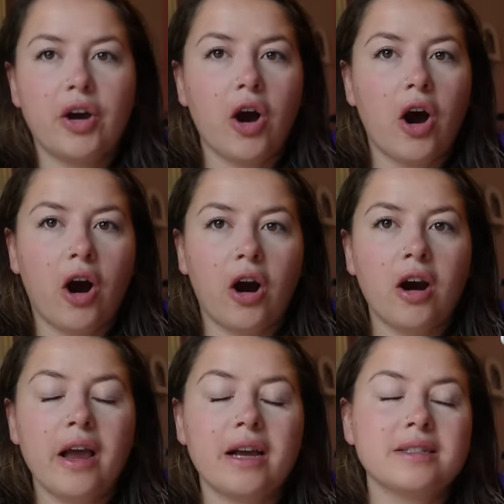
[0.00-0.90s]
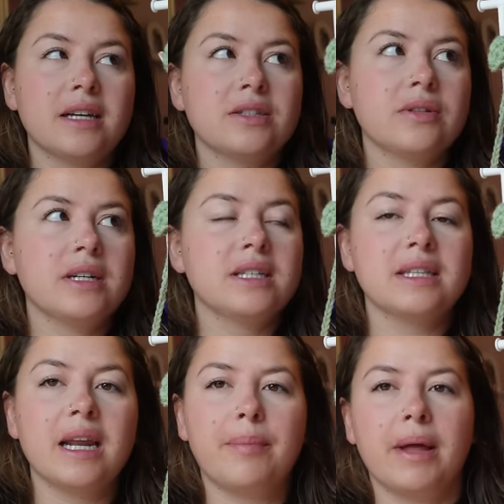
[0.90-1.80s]
car accessories
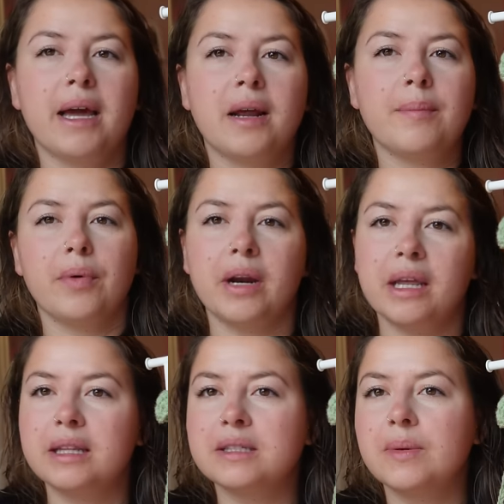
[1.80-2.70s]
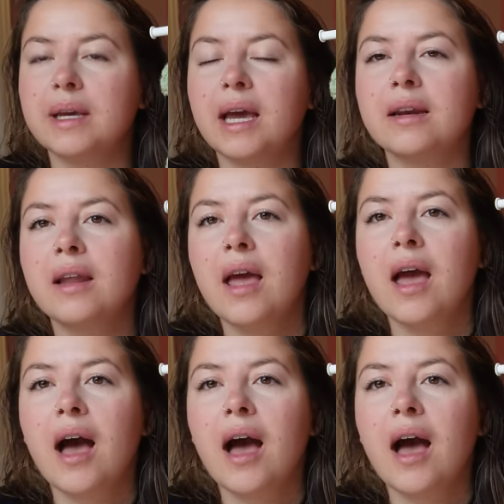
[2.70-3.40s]
that I plan on bringing this weekend.